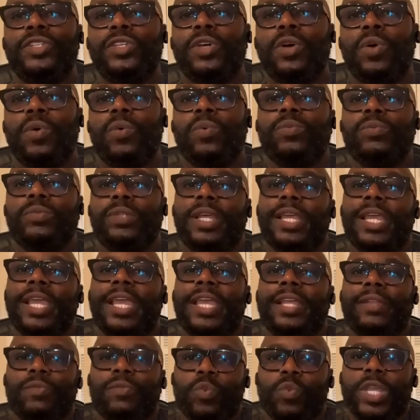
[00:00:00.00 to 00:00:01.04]
So
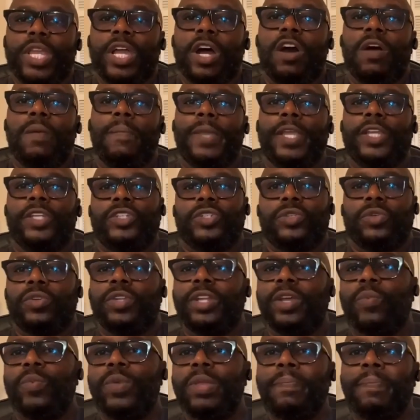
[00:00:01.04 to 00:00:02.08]
we all make
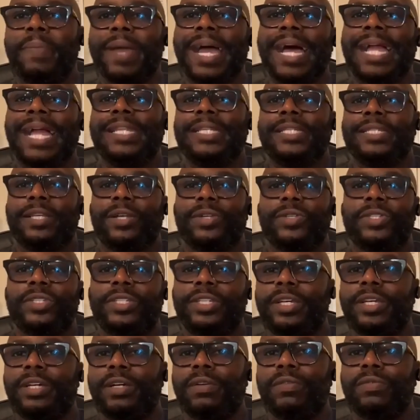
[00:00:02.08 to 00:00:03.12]
sure that we balance
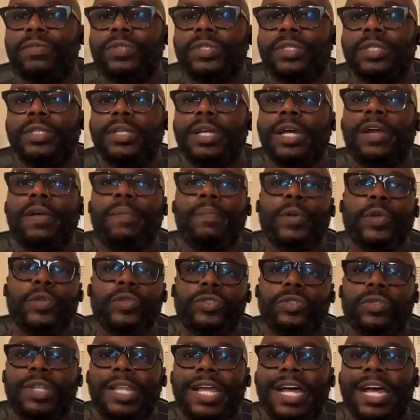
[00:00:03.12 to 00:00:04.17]
ourselves, our
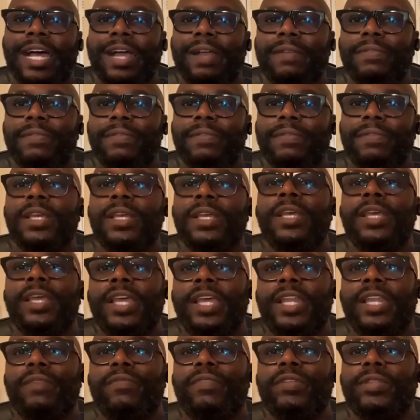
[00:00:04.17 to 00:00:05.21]
personal lives,
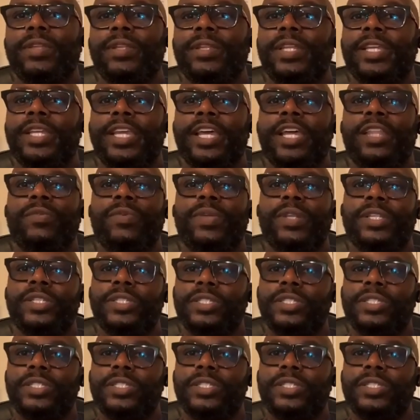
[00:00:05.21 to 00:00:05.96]
and everything together.